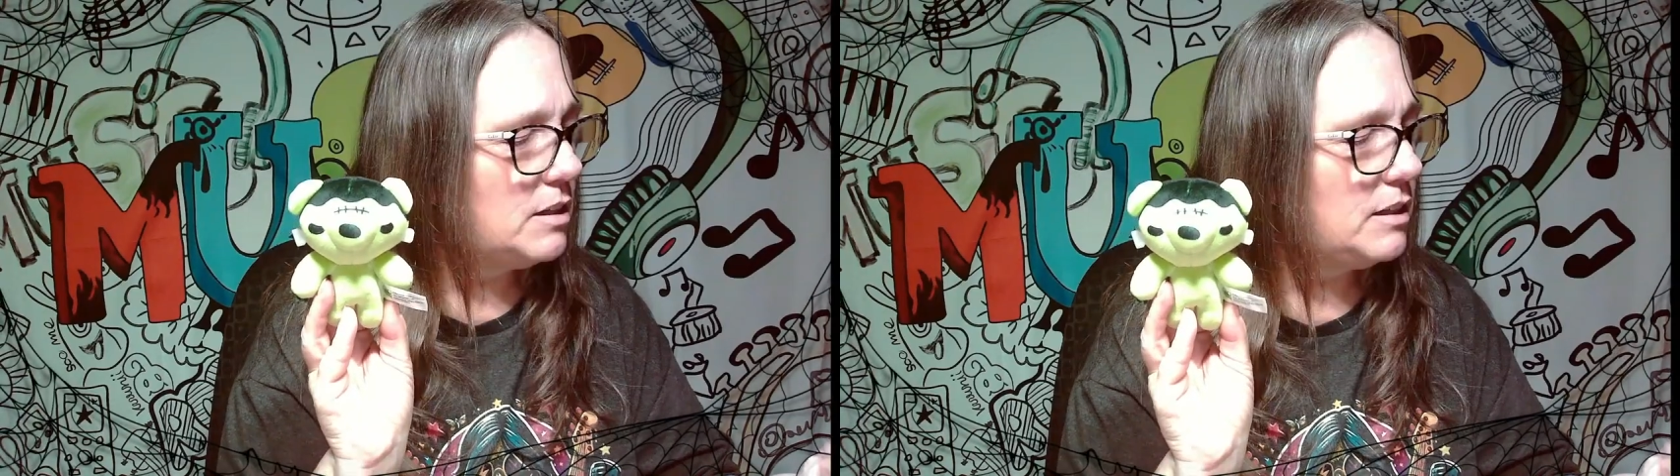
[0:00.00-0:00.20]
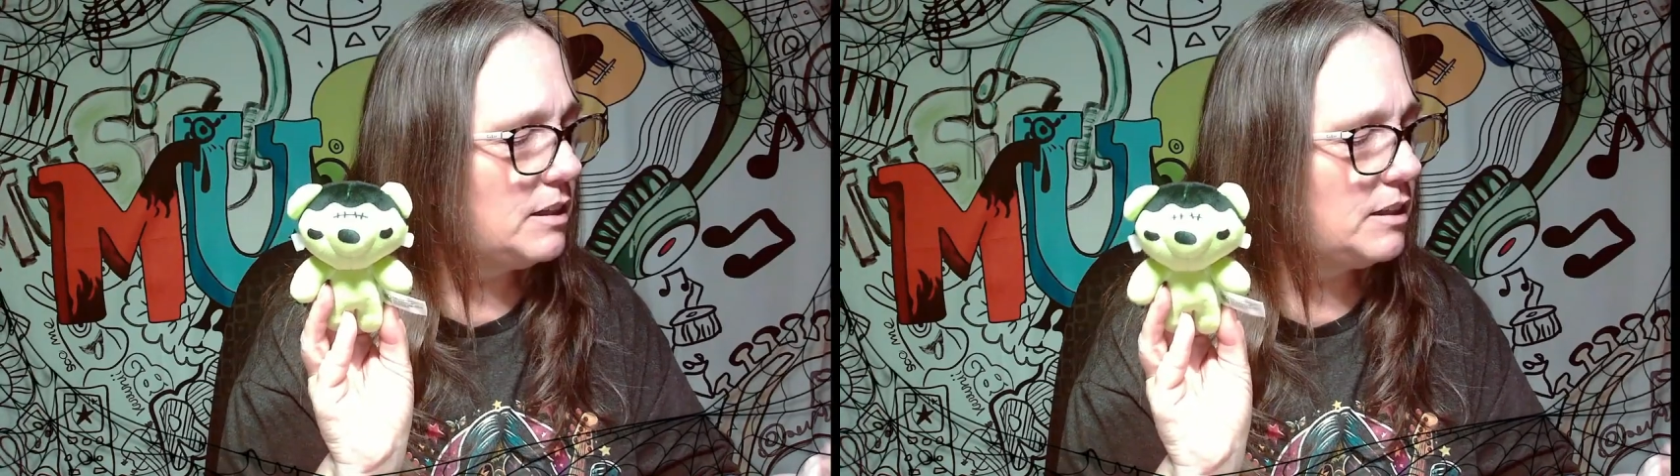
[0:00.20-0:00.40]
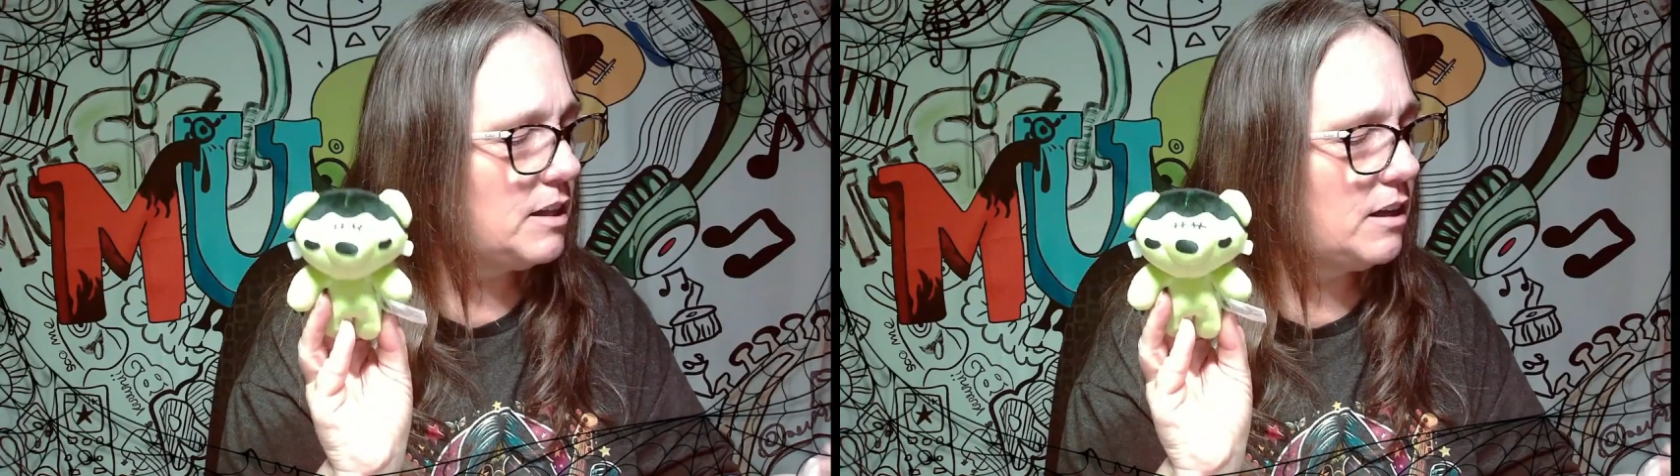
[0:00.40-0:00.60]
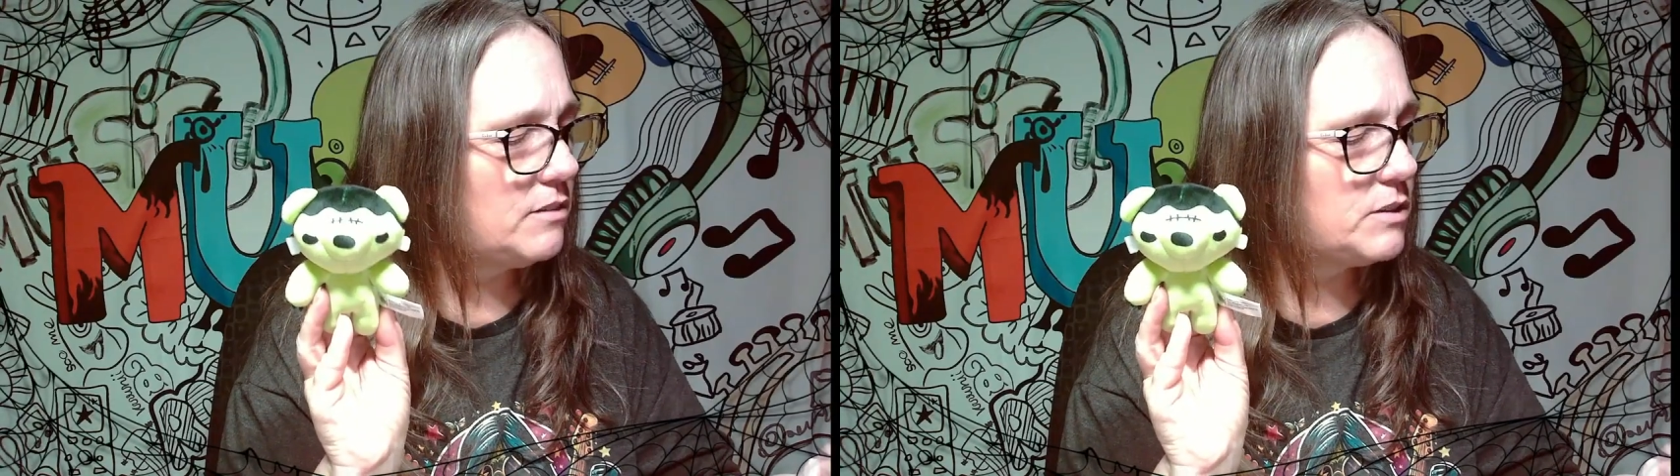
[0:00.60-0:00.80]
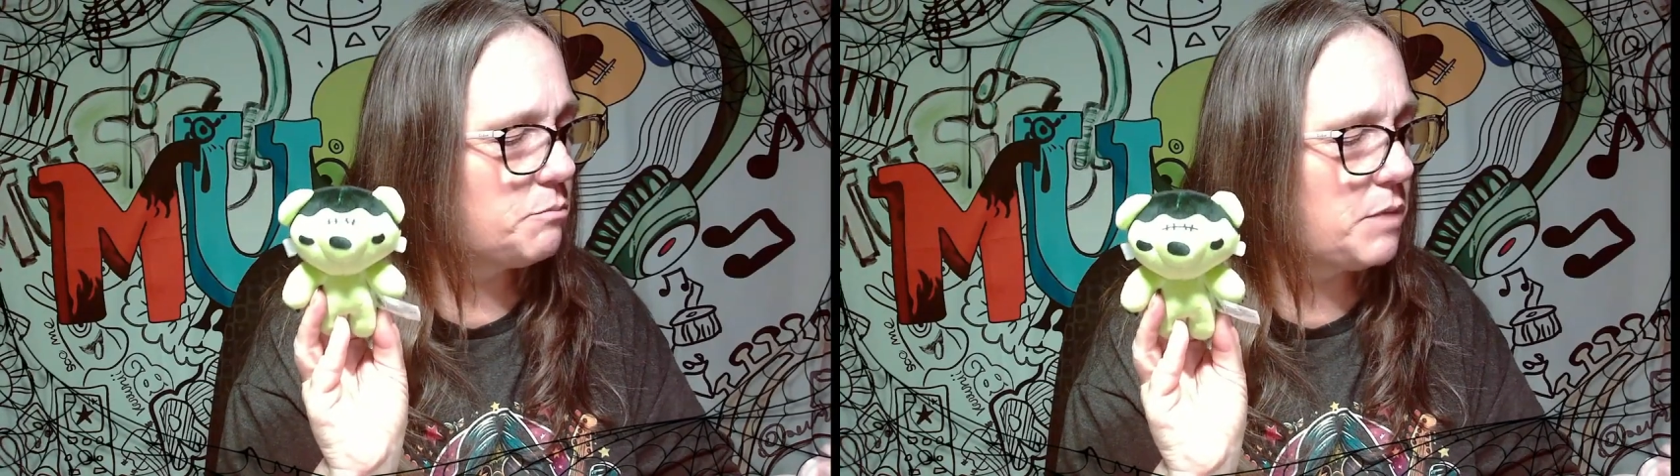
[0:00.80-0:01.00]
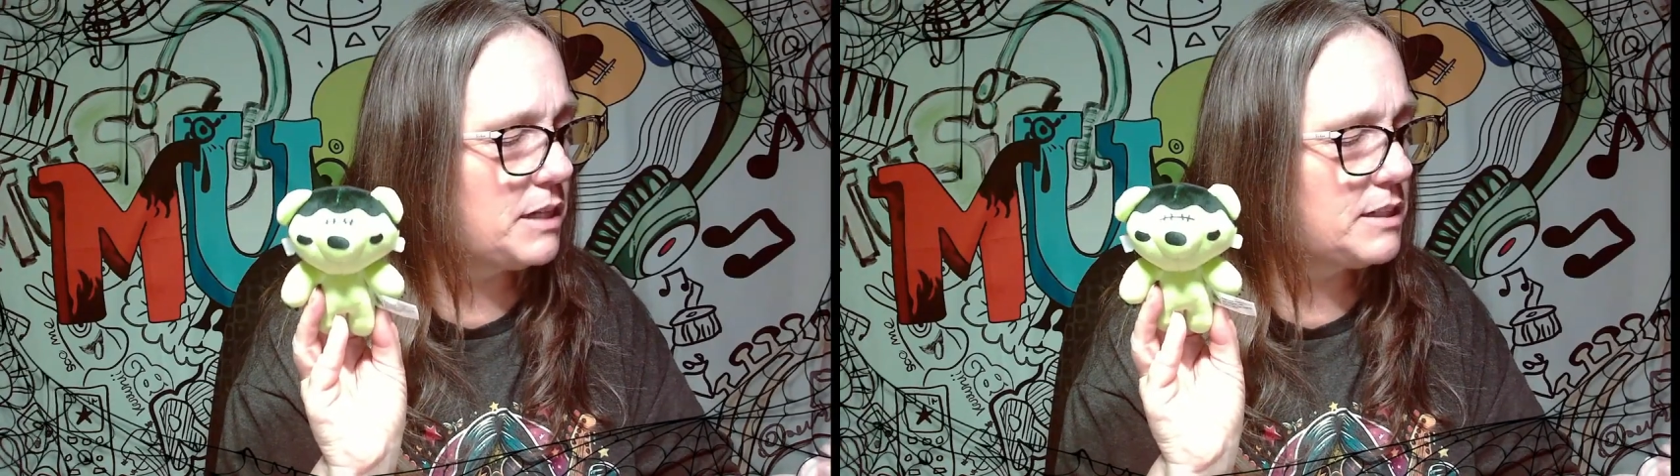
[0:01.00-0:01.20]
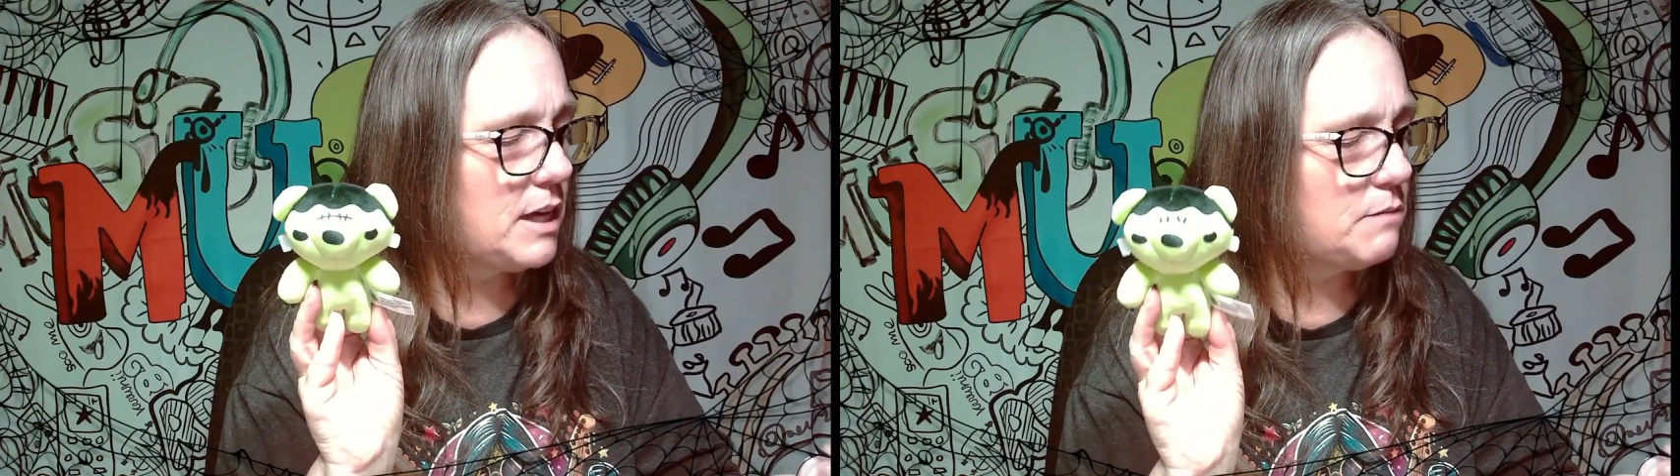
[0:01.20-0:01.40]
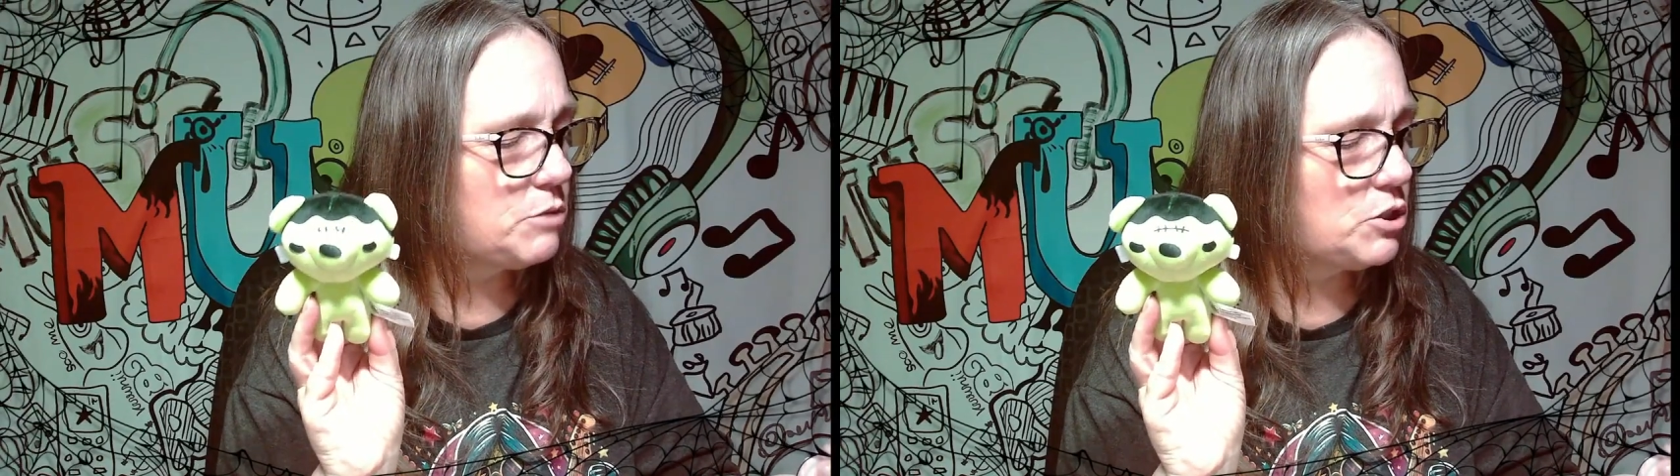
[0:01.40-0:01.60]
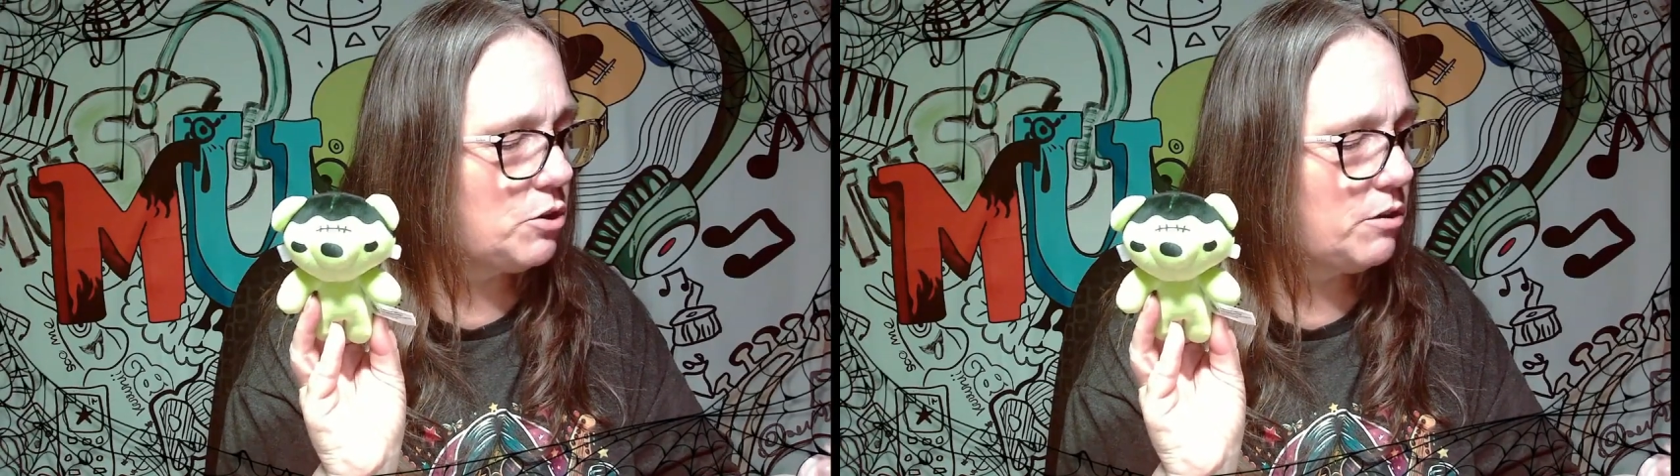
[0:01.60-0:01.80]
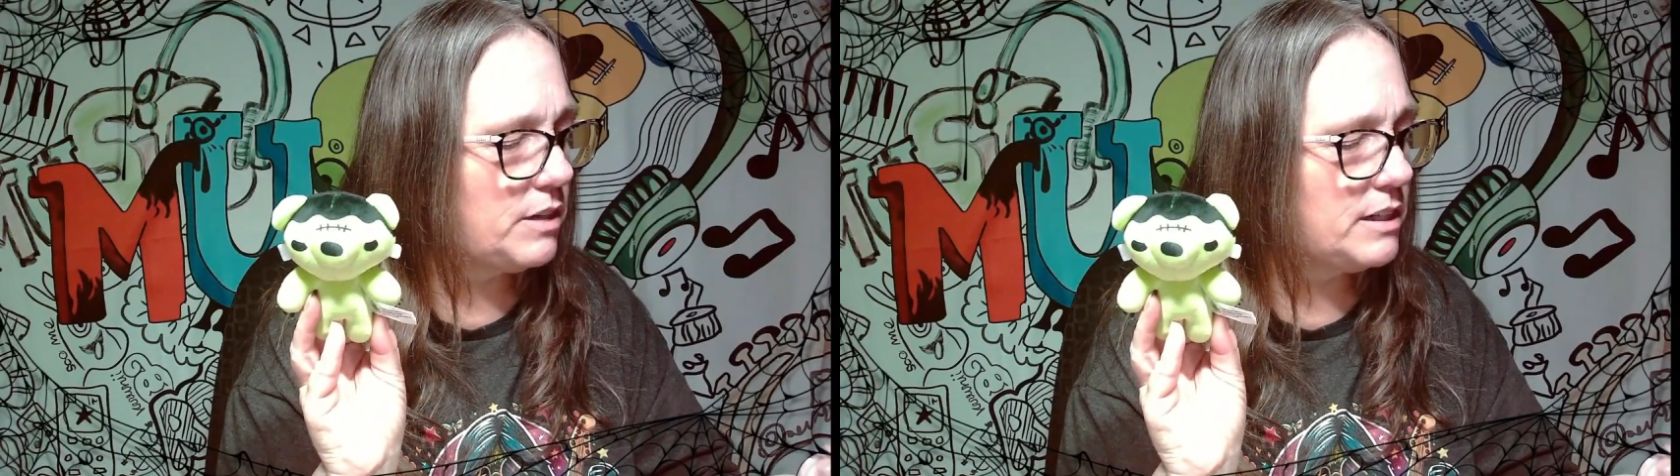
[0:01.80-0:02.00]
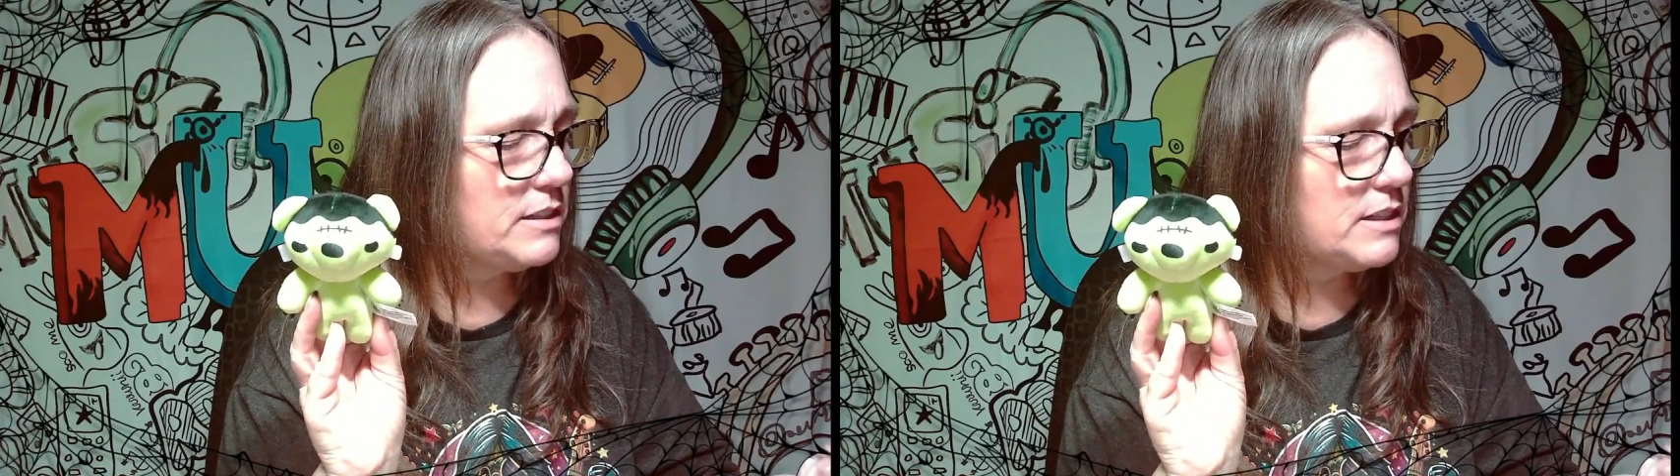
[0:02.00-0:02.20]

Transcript: He loves bedtime stories,